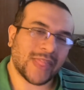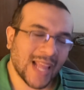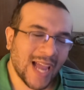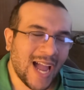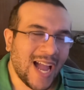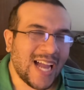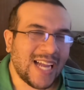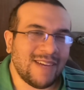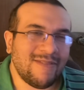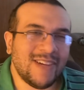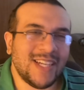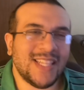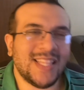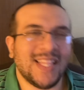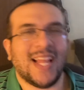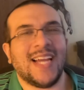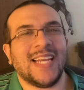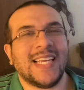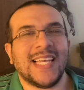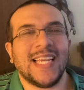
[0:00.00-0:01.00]
I was
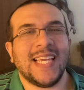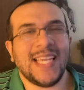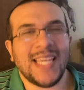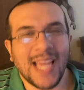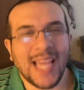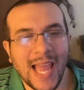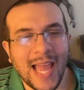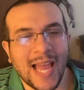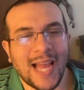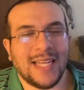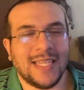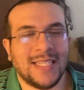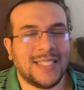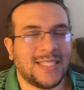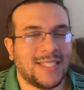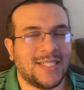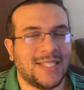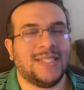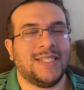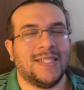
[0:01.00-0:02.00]
like, yeah,
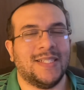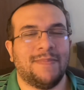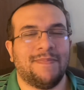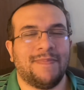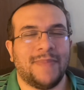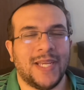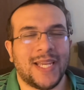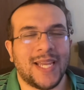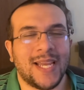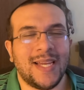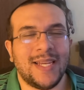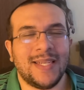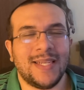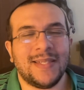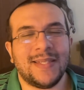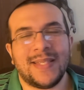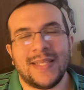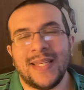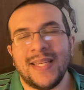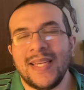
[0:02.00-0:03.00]
sure,
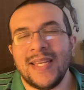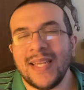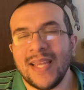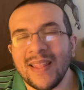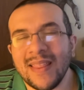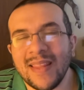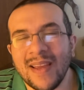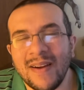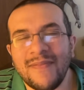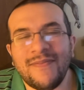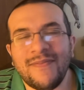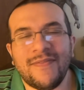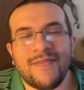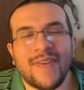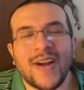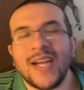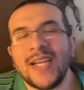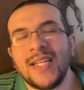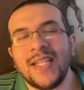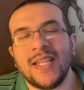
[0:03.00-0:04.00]
because, you know,
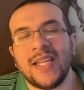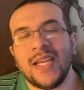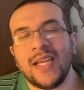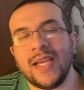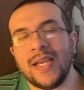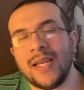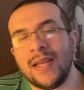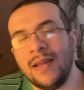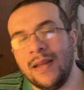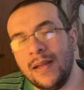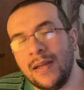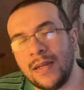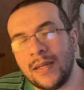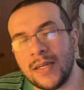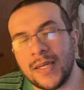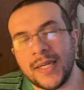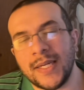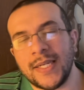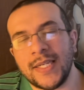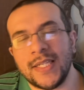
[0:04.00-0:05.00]
finding
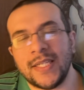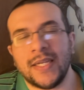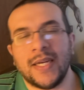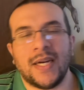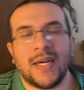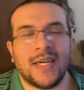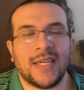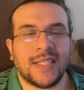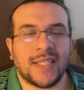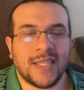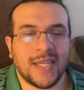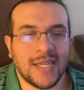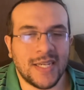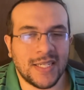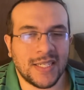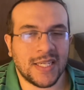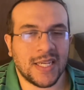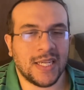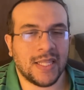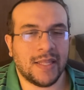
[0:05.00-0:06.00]
good
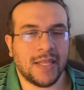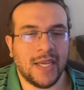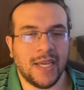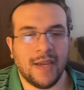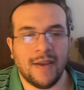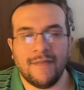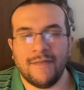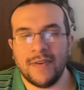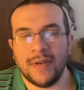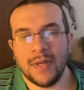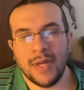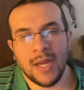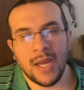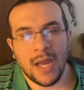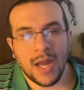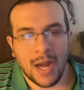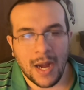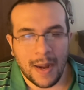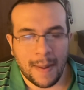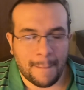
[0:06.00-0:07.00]
alternative
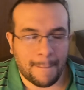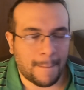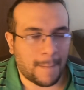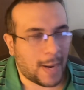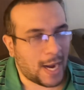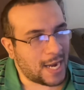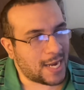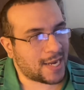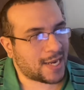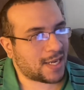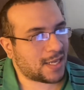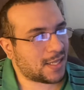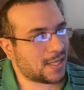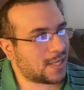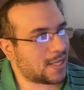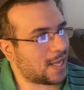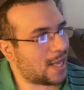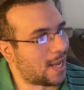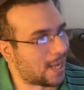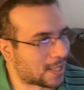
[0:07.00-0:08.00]

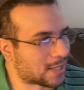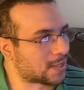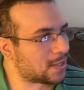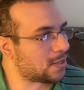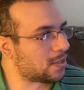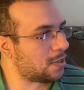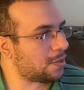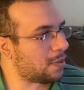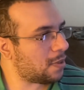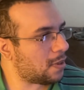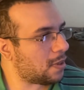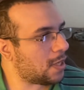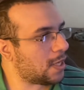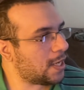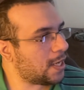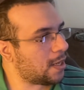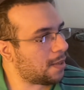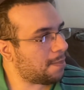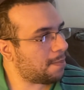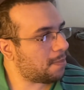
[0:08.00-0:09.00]
mics
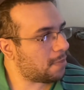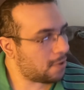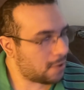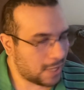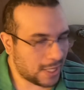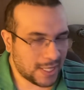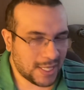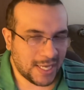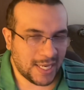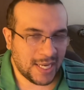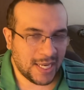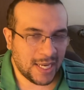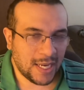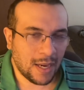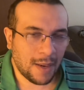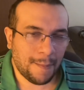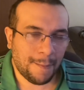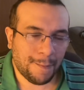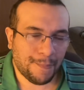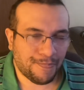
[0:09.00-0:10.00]
actually pretty
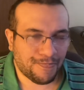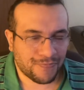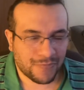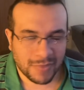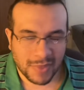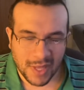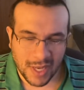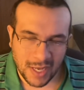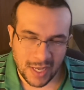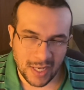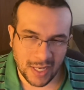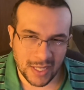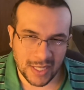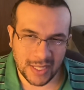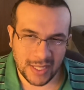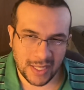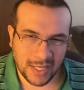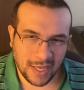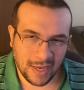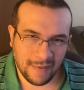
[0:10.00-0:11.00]

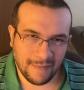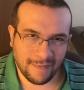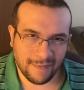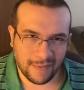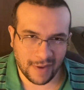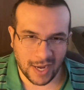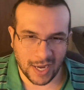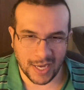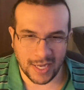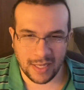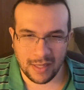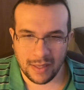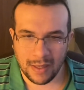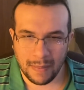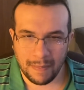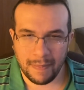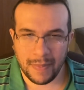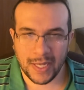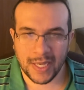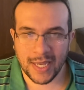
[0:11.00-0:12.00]
good to find,
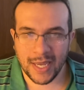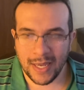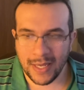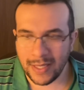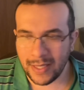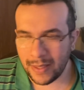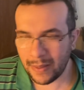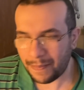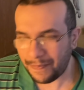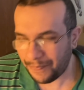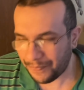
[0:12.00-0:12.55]
because